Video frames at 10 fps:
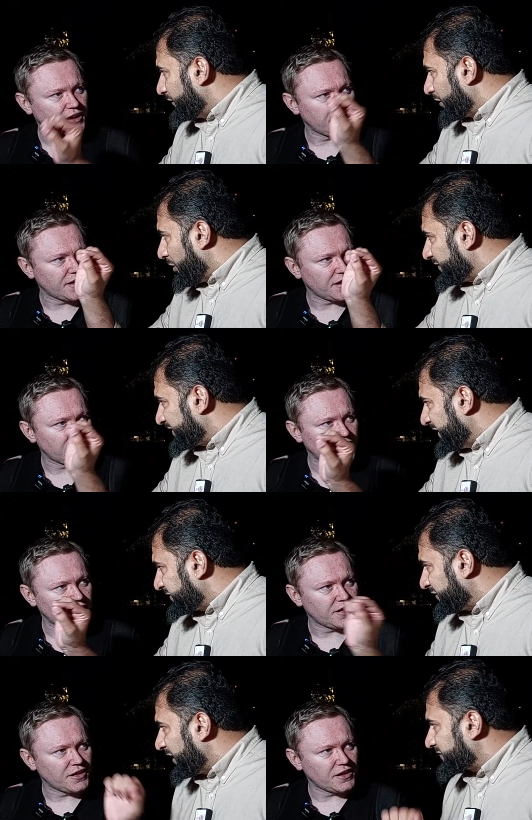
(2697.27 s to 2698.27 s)
Speaker 1: of the consonantal
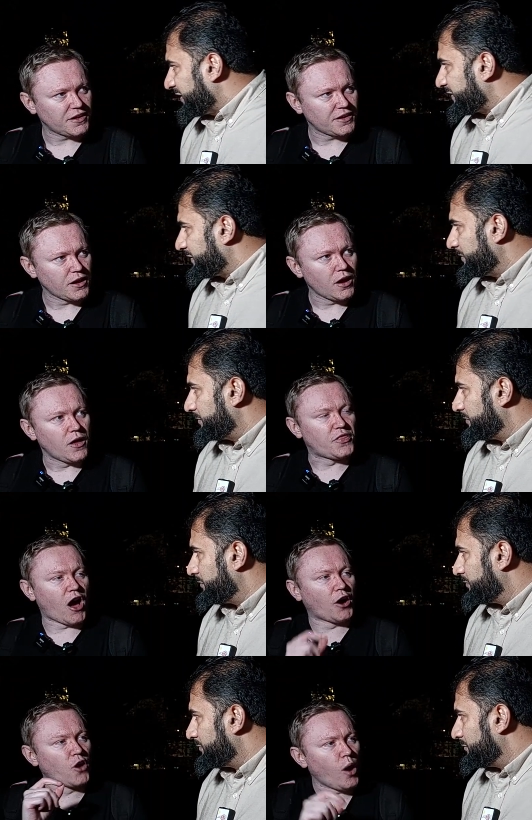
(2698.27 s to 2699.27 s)
ductus? They
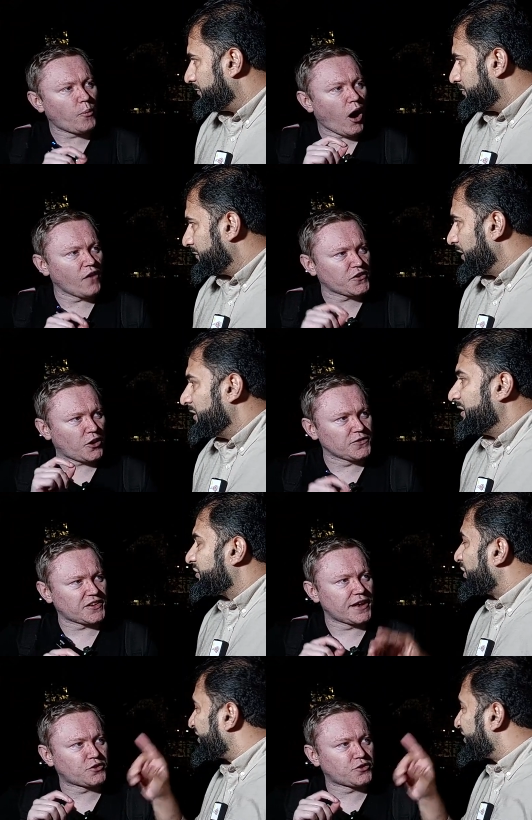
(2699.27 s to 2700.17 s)
are not part of the consonantal.